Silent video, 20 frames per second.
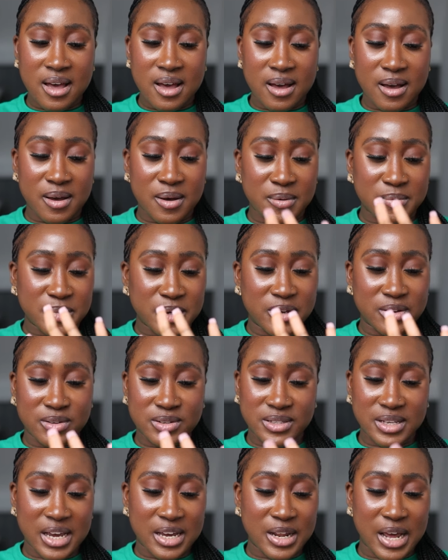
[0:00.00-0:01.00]
Um,
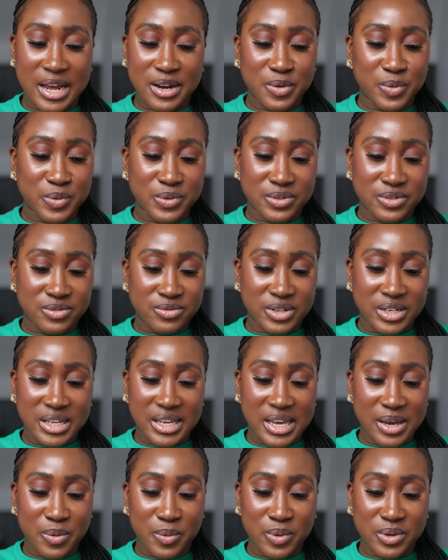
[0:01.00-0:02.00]
because I, I don't really
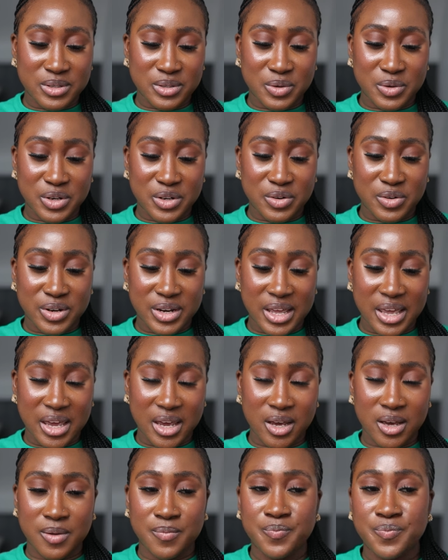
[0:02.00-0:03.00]
get what's going on
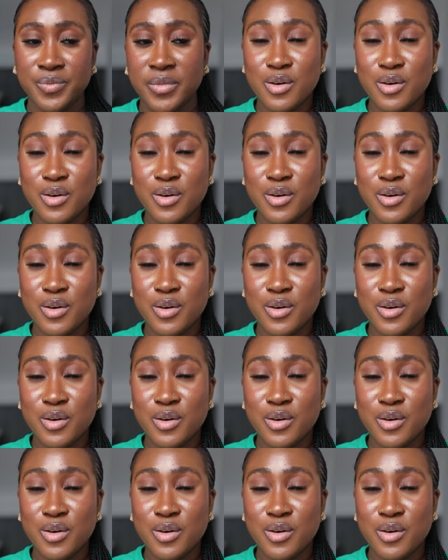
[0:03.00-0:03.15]
here.